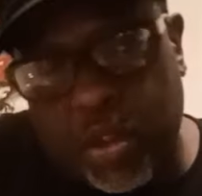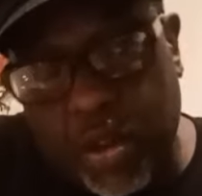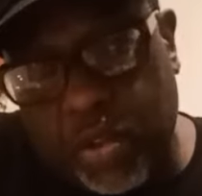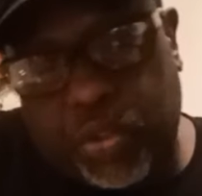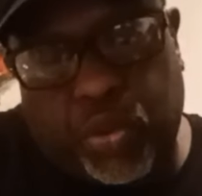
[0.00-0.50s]

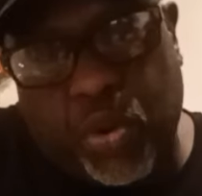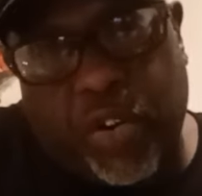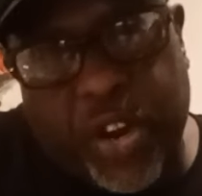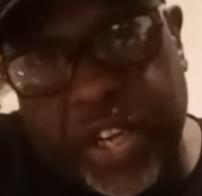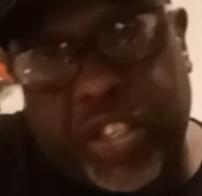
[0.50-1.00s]

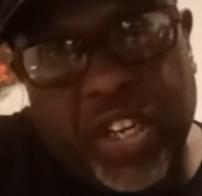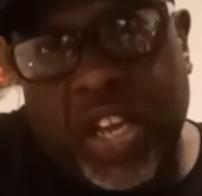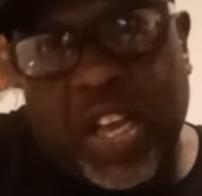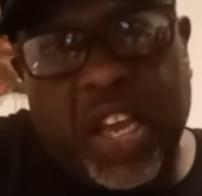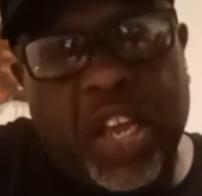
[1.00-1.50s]
storage,
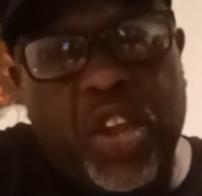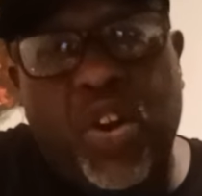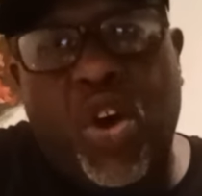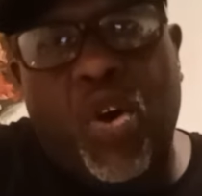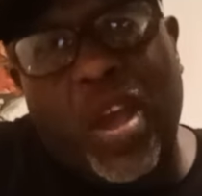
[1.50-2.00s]

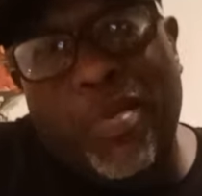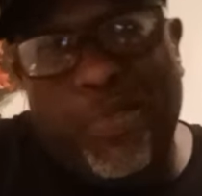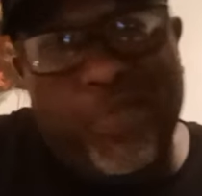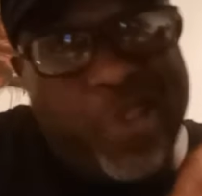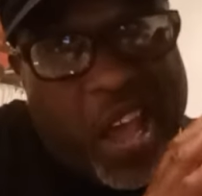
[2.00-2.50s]
and
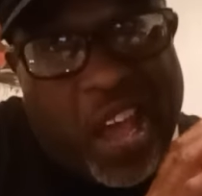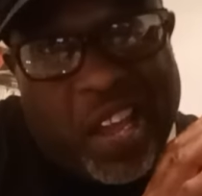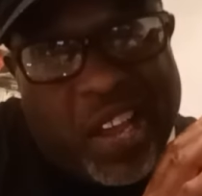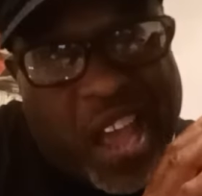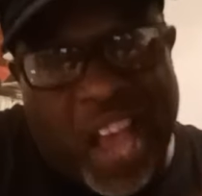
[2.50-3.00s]

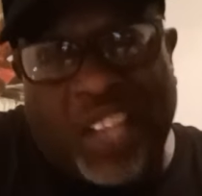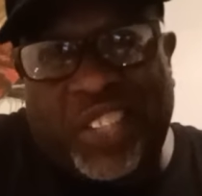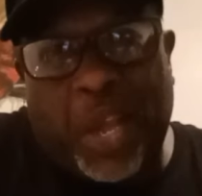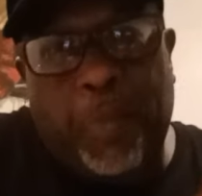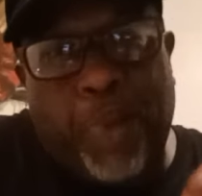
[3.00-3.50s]
as
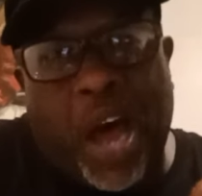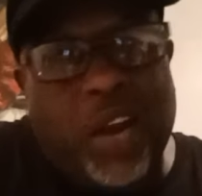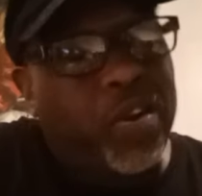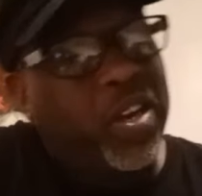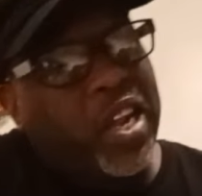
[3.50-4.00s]
they
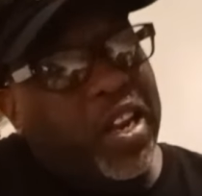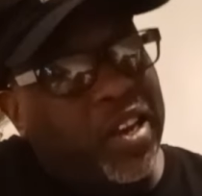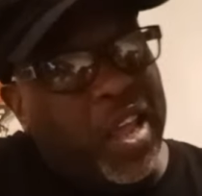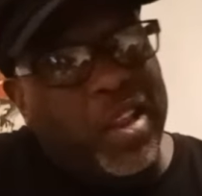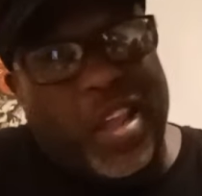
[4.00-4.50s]
bottle it,
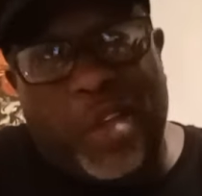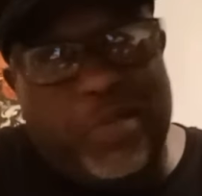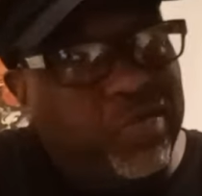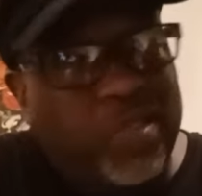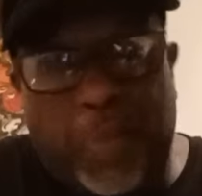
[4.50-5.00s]

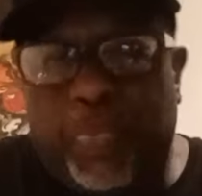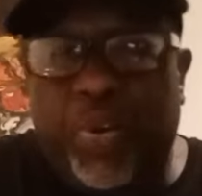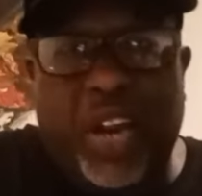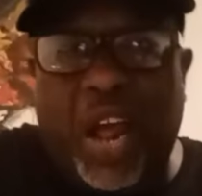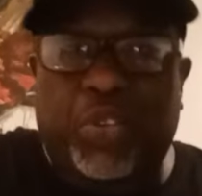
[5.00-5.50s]
they
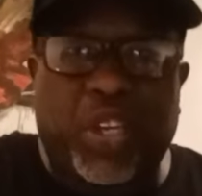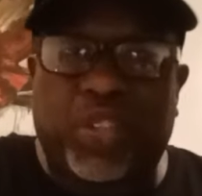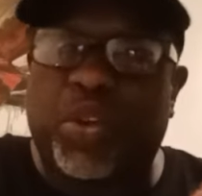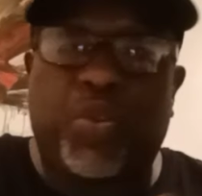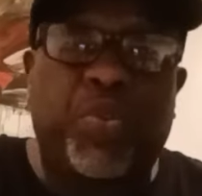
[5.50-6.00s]
put it out there
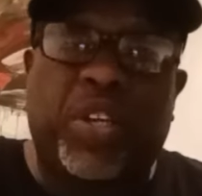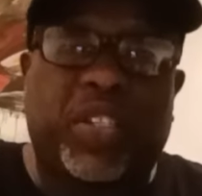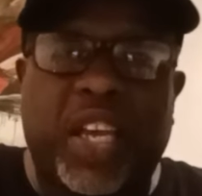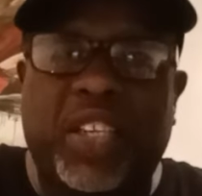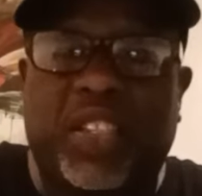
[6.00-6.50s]
so you can
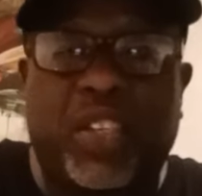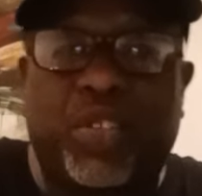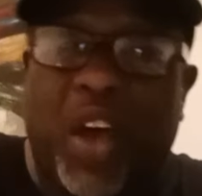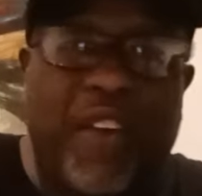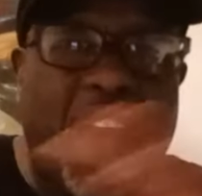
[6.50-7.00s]
taste it.
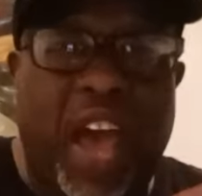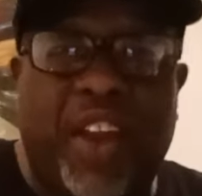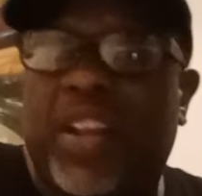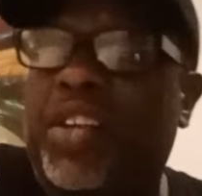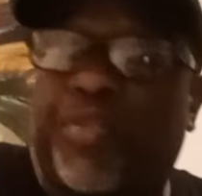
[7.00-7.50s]
So I've had
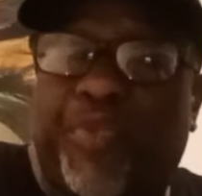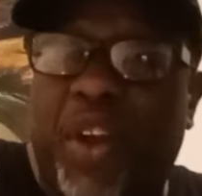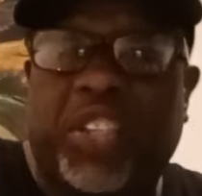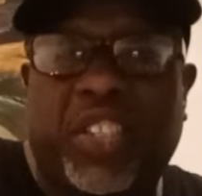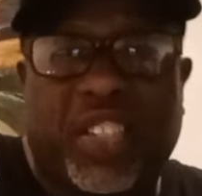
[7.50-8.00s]
it as
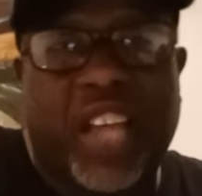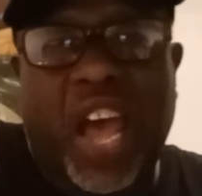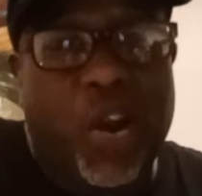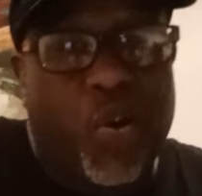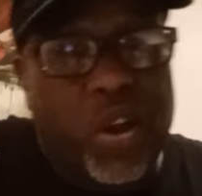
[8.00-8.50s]
fresh as
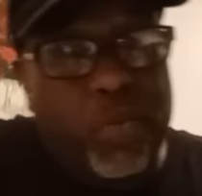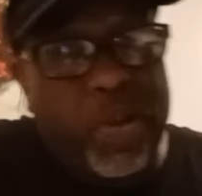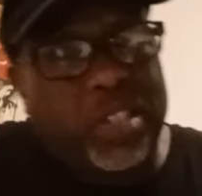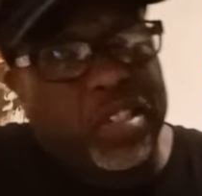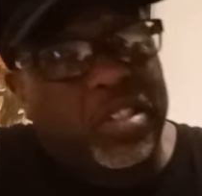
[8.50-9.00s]
that all the
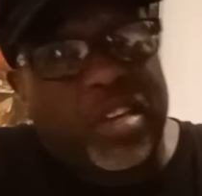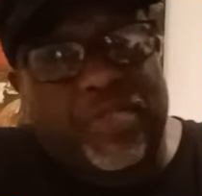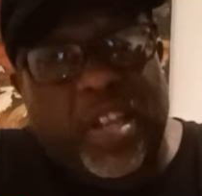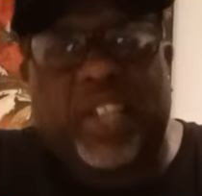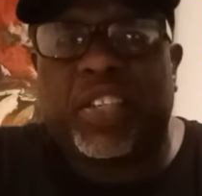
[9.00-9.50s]
way to
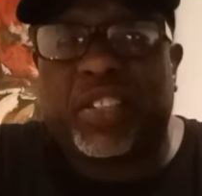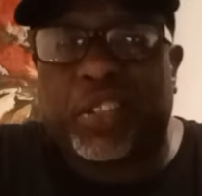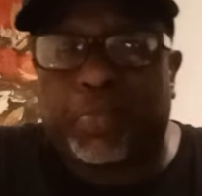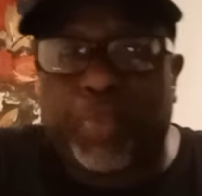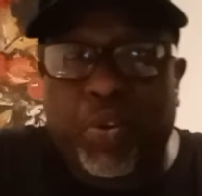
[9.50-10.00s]
stuff like this
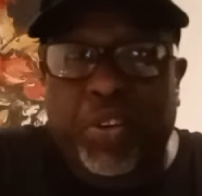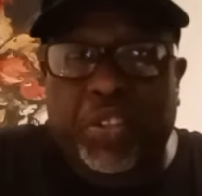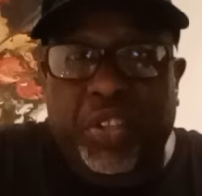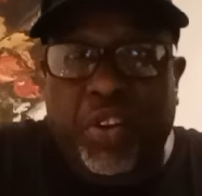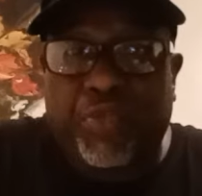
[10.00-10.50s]
that's been on the
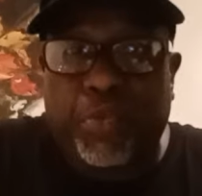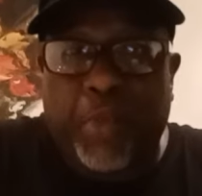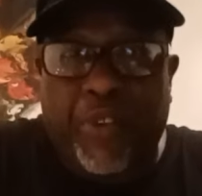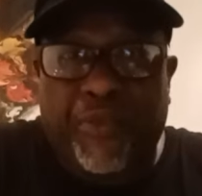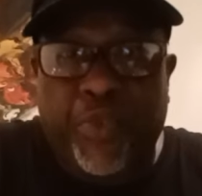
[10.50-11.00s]
shelf for
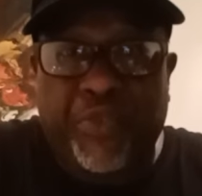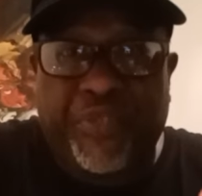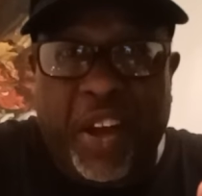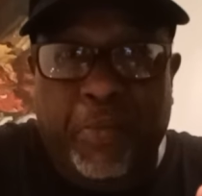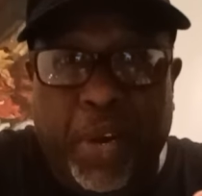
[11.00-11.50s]
about 4 or
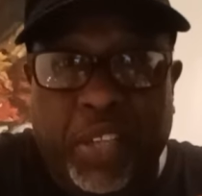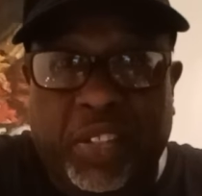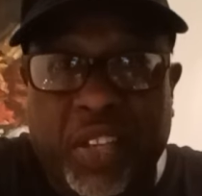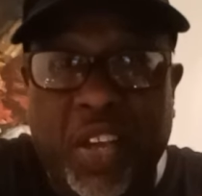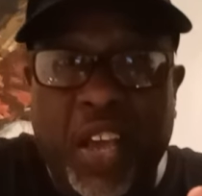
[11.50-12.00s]
5
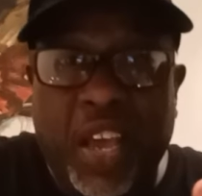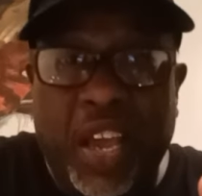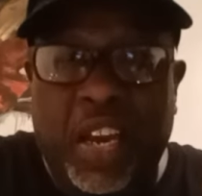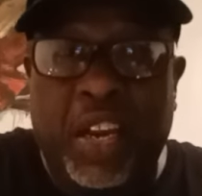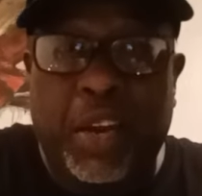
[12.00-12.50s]
months,
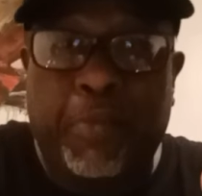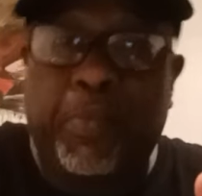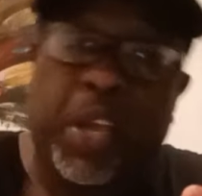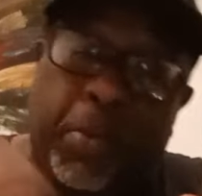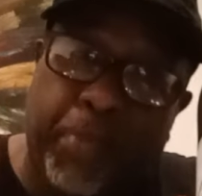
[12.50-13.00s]
and
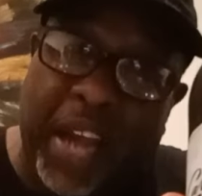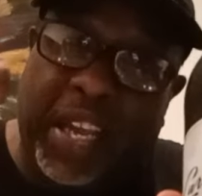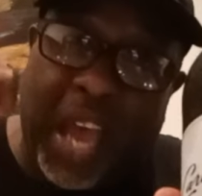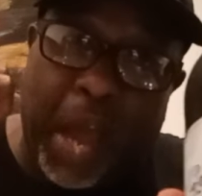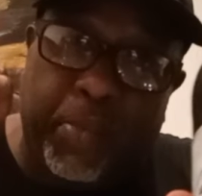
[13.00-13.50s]
in my
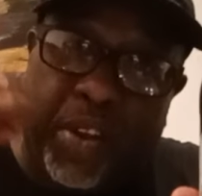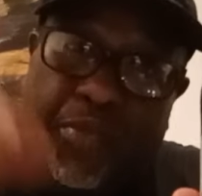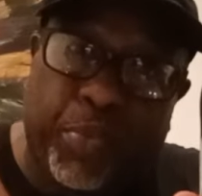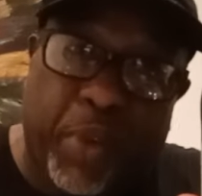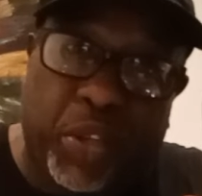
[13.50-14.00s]
cabinet
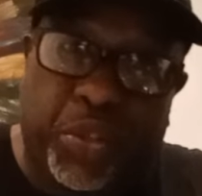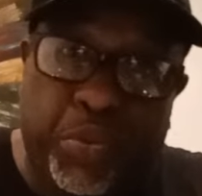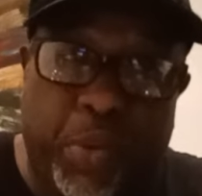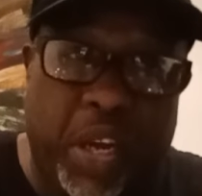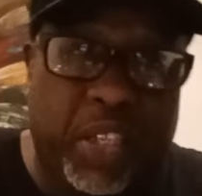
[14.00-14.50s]
for about 2
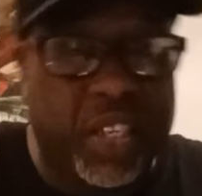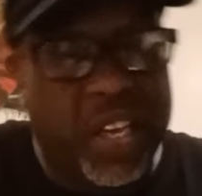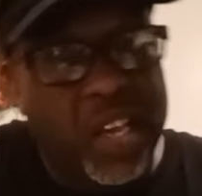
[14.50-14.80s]
months.